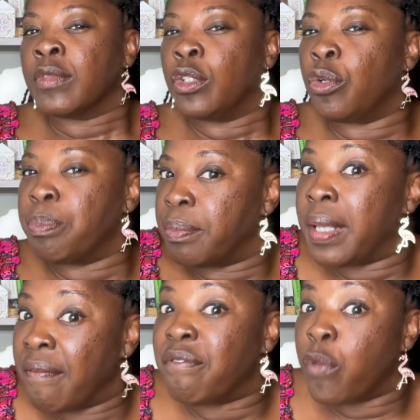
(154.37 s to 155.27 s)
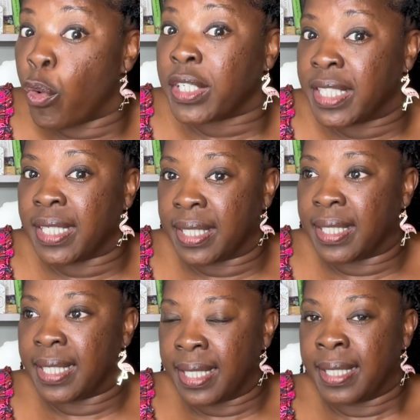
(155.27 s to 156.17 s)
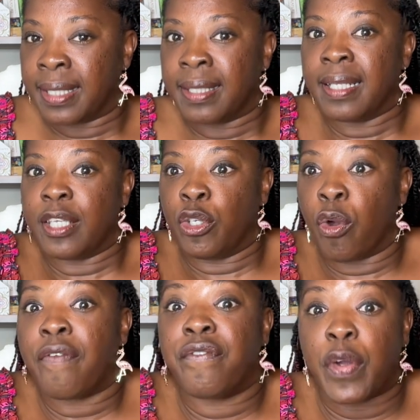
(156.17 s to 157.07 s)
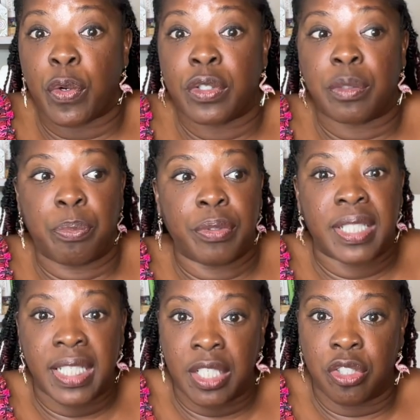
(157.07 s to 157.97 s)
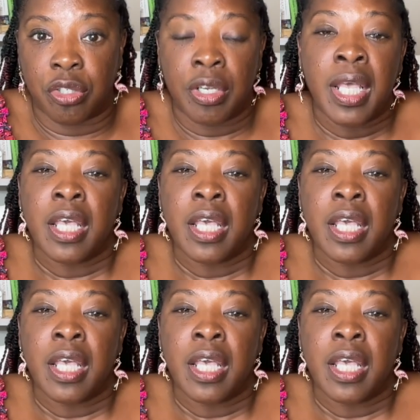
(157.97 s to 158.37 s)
You're enforcing your first procedure.